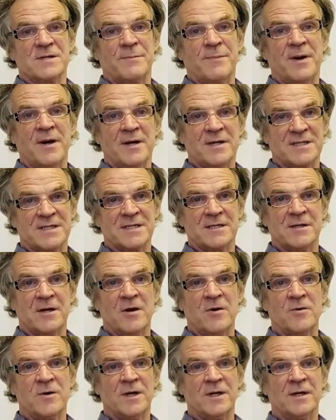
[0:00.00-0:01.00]
a person
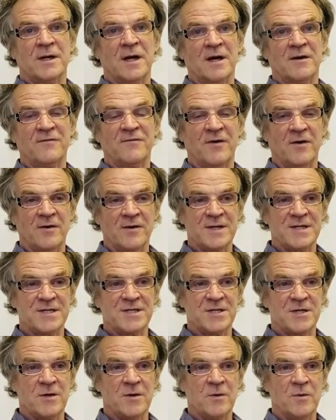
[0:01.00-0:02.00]
who can
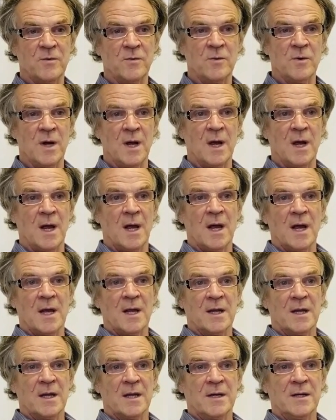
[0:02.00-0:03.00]
advise you,
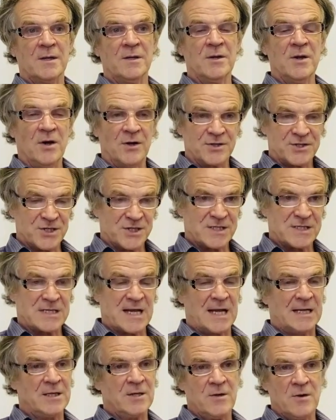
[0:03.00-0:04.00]
not just
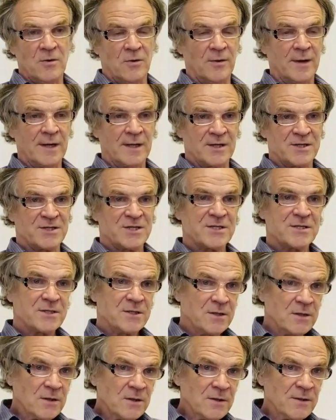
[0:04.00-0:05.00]
tell you your English is
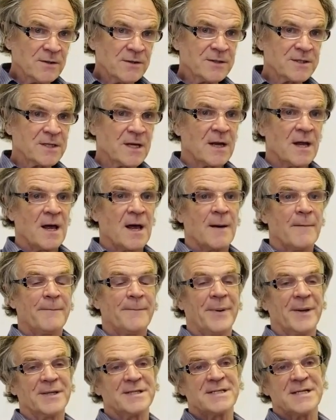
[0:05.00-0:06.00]
good,
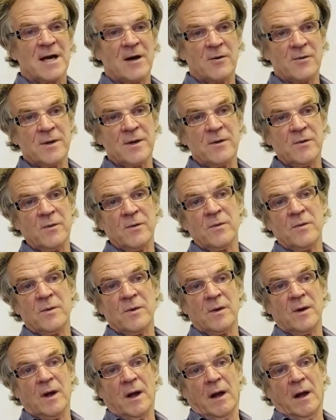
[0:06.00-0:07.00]
but tell you